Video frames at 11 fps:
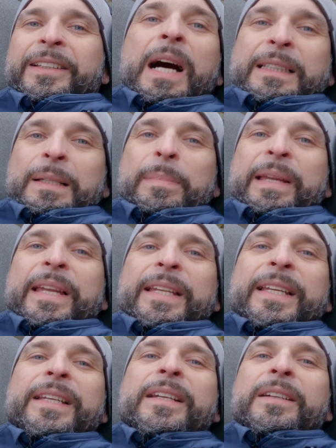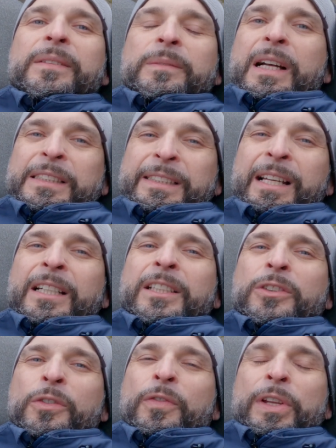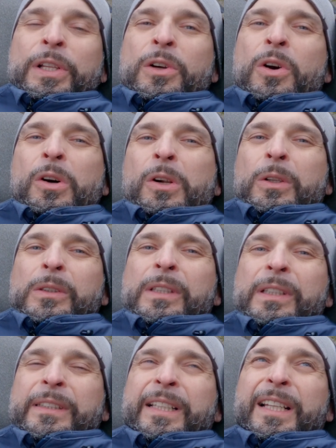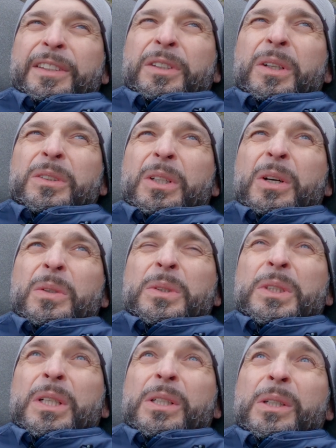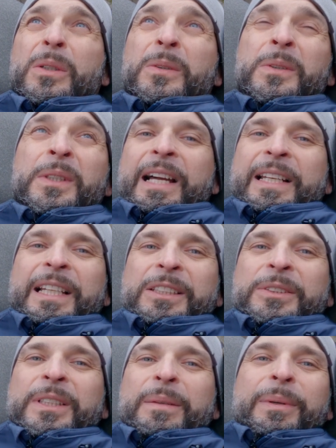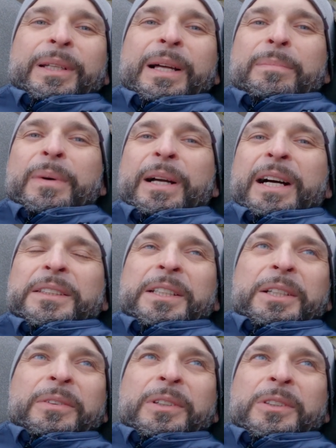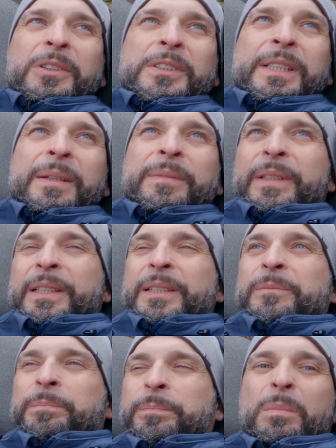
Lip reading: At the beginning, I started to feel cold, and then I thought, oh no, I need to double up my underquilt or something.